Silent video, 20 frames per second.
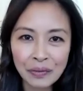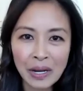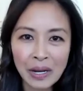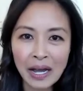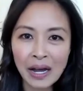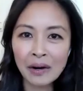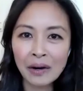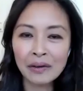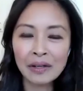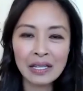
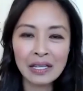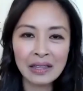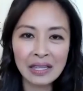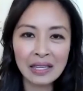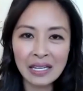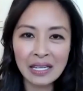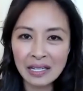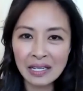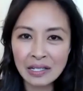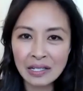now in
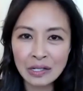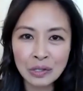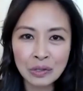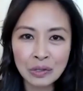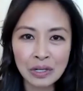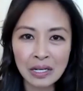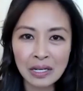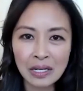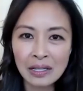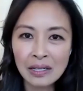the
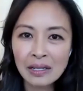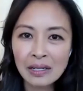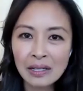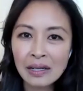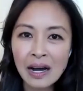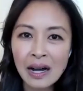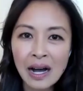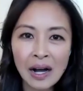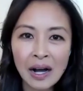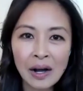industry,
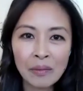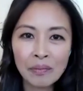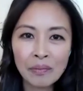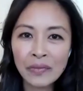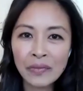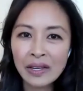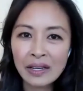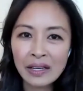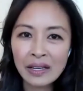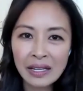
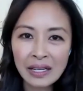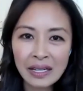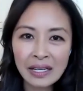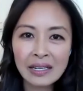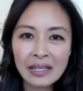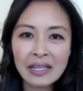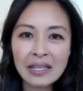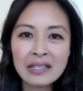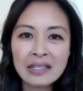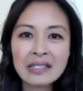
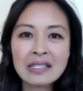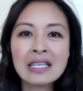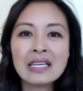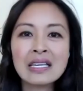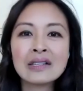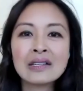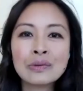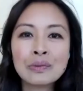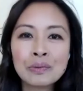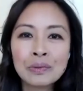it is
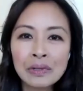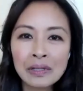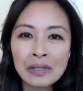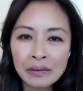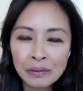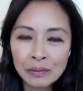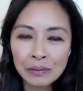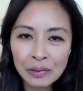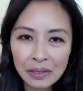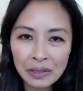these
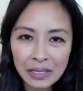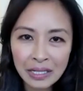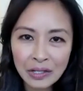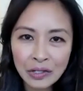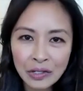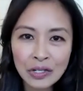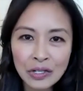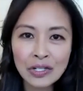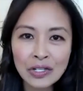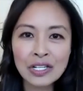
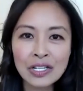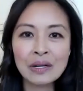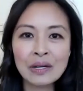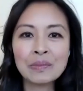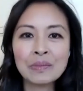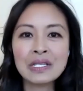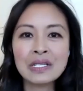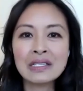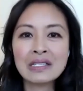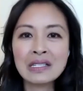
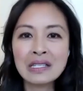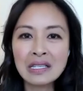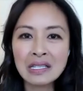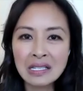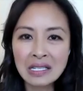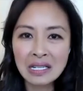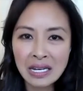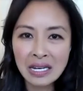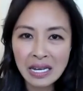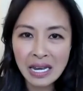relationships, it's
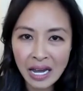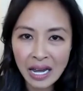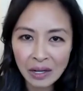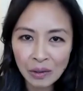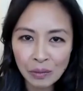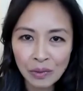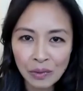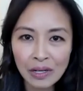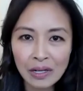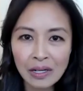this
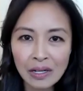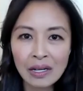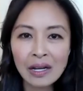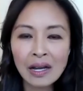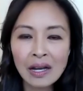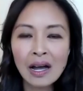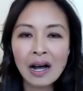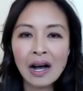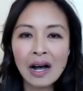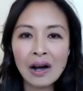network
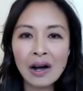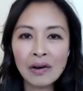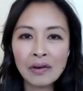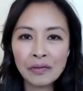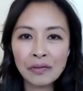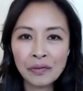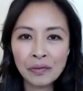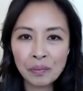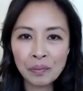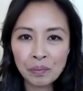
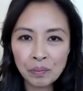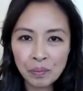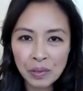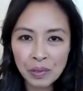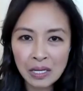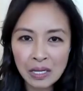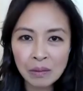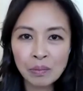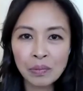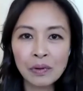of
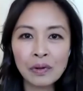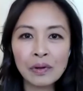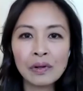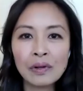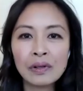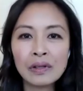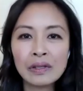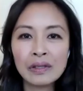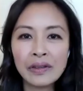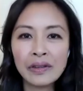
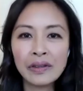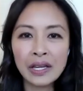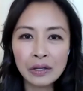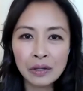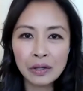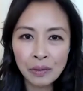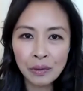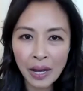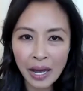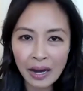people that
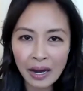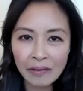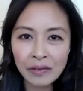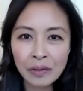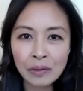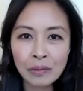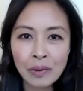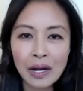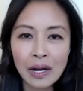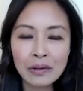you have
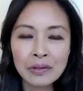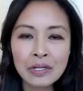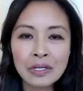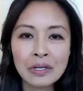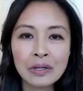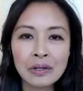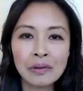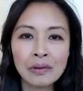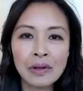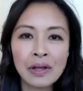around
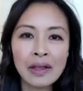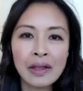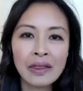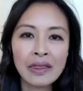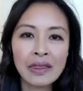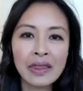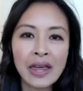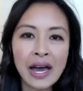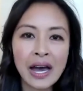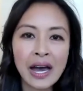you
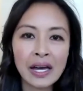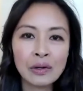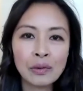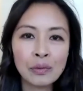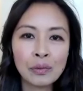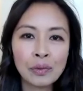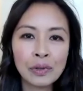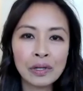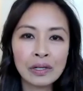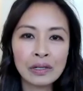that
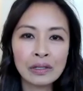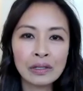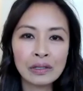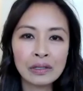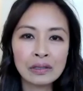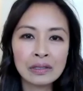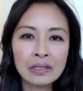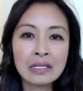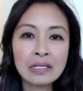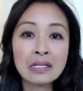
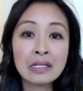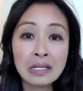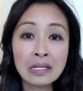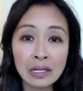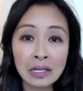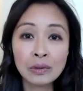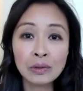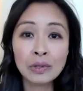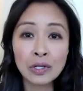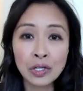will
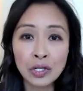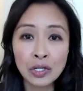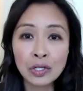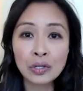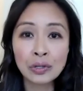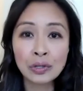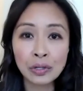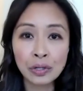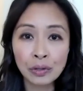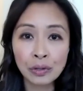distinguish
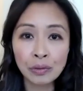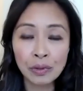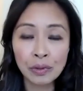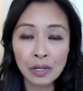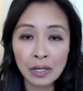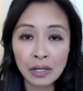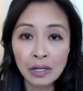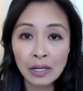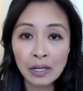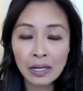your
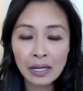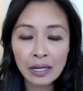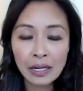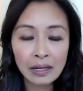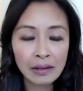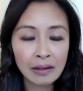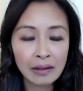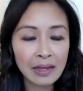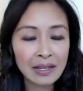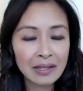career.
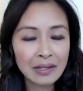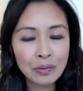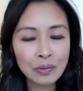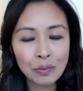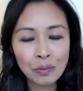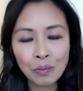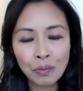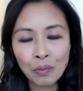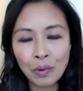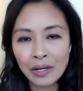That's
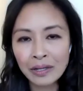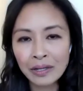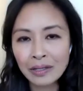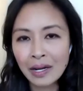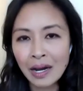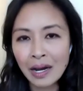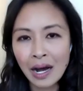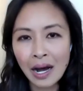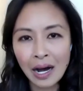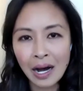
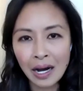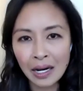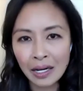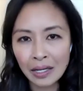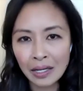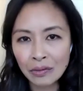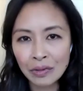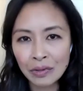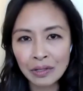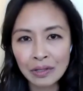
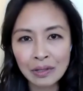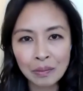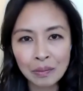100%